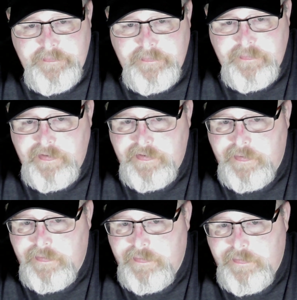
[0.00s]
just
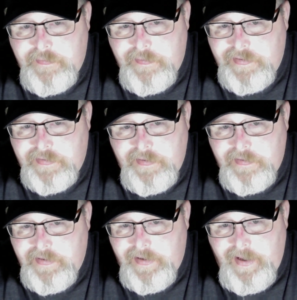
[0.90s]
go, well, what's wrong
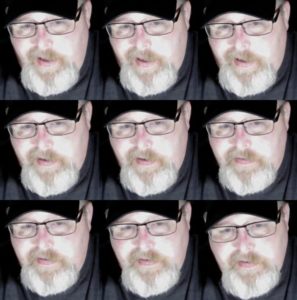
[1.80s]
today? I said, I just